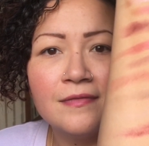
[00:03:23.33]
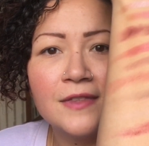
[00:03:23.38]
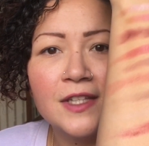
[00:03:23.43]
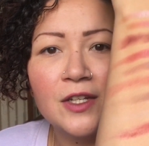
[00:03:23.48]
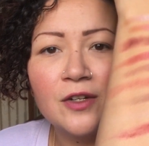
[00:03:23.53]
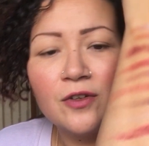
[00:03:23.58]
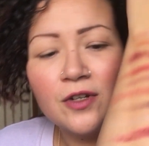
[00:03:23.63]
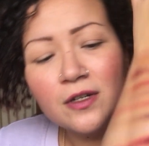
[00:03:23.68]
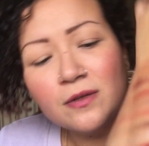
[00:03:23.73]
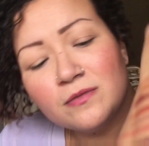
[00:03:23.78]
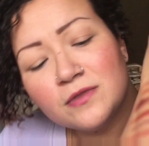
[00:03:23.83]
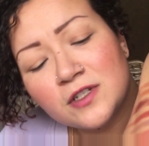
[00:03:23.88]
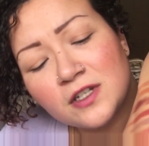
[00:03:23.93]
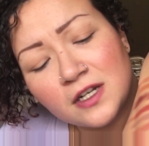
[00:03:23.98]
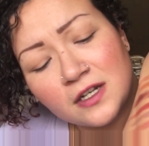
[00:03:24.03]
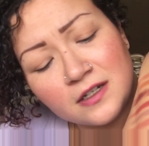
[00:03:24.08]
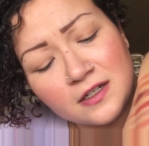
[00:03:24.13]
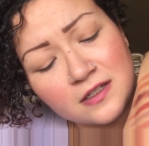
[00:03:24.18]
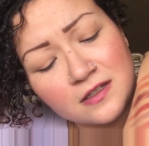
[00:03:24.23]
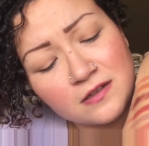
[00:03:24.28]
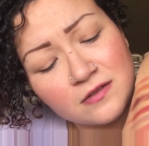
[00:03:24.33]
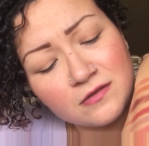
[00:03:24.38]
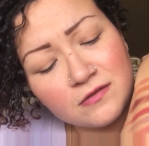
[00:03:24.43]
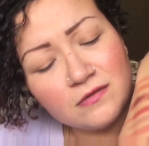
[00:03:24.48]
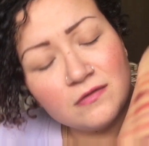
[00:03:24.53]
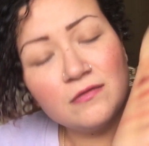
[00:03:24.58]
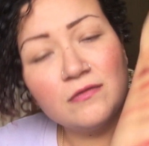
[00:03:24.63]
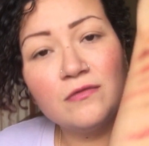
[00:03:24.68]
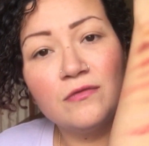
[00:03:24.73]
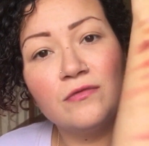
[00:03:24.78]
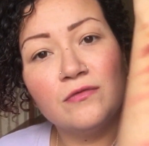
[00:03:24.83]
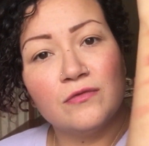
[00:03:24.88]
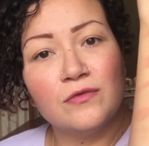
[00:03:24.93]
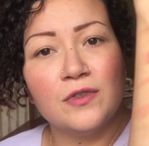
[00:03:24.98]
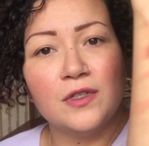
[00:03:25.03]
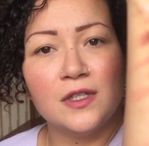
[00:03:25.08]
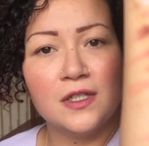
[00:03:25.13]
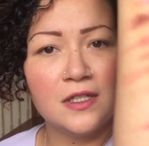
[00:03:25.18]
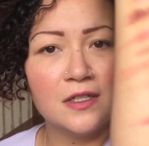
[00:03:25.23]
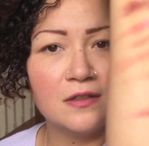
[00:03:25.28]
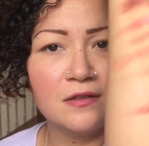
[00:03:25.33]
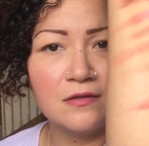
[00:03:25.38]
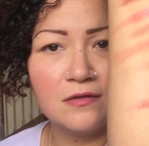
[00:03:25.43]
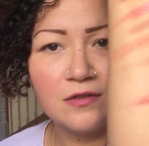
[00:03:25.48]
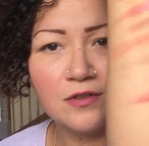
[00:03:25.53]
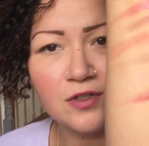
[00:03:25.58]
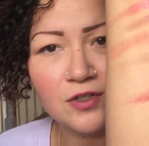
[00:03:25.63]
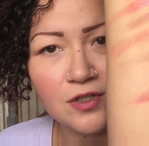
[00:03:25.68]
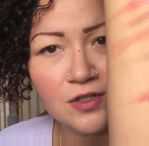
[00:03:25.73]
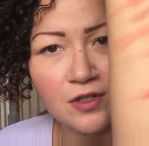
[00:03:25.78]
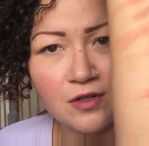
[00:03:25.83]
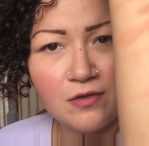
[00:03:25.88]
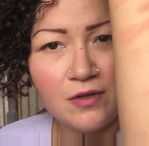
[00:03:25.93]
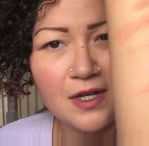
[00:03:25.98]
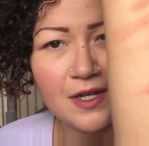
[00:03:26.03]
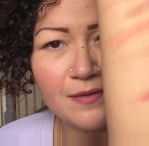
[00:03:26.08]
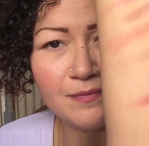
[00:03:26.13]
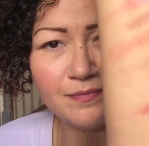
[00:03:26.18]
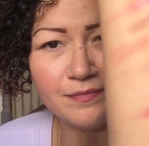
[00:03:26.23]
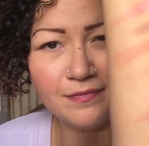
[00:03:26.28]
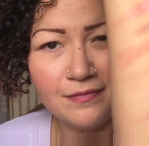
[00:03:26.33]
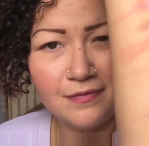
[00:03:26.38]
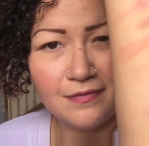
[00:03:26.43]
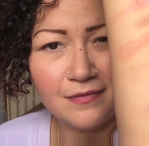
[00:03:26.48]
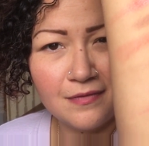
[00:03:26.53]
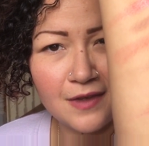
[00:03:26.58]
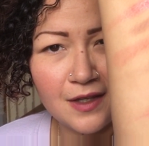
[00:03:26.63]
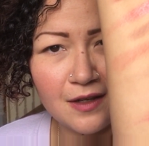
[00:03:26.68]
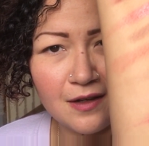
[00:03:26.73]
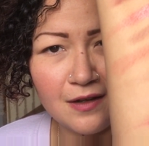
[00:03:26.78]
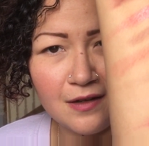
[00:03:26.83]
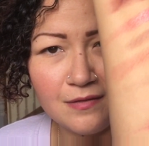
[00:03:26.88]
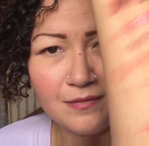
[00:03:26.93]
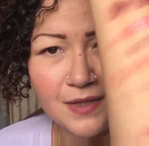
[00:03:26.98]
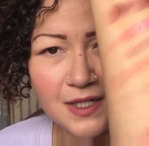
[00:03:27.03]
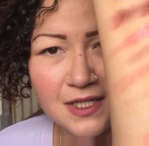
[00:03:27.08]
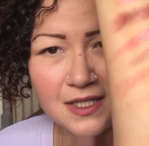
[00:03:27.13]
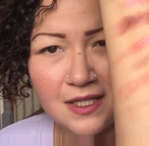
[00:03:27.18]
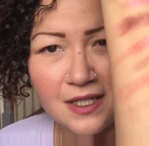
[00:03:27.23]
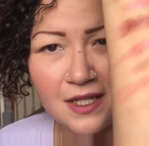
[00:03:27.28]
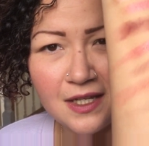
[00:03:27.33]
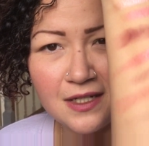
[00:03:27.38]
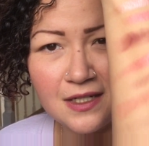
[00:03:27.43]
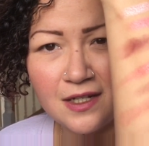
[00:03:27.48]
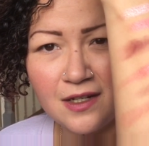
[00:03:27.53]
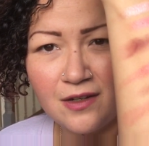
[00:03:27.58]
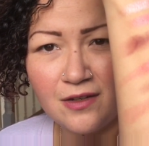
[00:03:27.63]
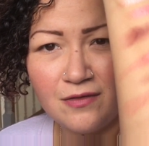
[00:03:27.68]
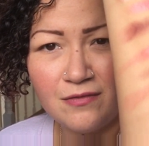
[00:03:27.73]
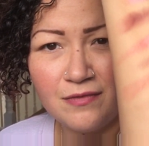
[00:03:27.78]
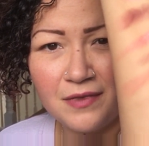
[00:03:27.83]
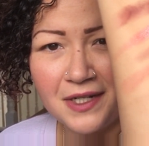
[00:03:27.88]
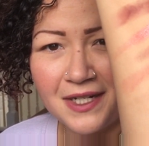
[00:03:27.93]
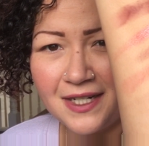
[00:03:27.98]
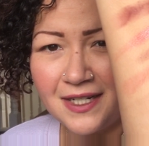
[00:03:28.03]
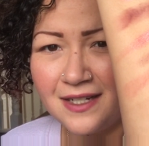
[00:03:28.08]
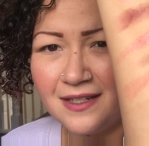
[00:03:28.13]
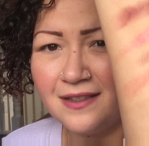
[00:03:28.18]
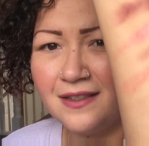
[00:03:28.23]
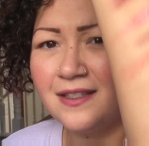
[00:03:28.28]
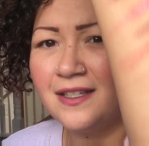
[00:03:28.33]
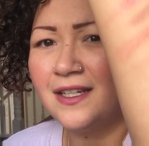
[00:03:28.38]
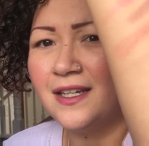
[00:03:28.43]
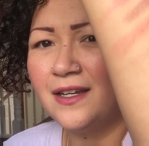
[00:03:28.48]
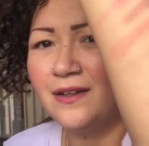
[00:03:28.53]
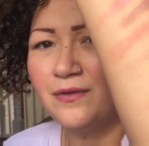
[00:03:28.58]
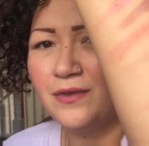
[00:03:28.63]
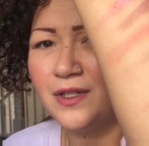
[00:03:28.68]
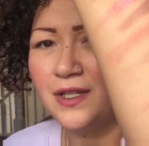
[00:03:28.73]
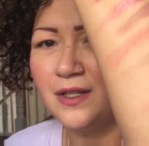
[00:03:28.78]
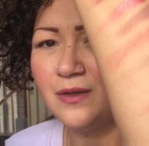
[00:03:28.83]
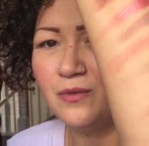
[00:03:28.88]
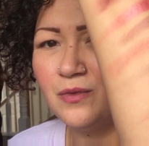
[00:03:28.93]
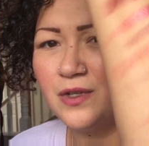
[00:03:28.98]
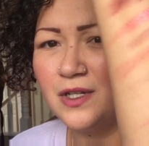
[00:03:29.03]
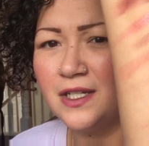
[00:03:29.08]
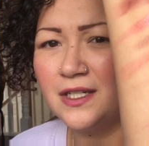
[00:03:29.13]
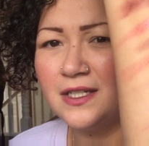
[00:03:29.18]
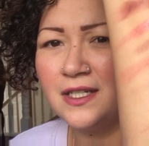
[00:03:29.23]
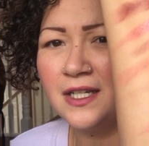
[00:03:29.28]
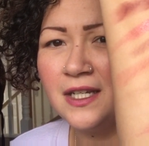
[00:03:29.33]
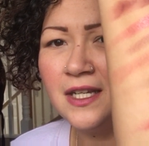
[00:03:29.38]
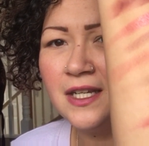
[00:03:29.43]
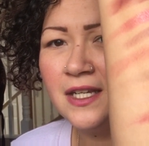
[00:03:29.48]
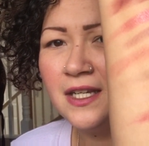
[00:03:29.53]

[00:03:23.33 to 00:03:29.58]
The cream shade doesn't really show up on my skin tone, but I didn't think it really would.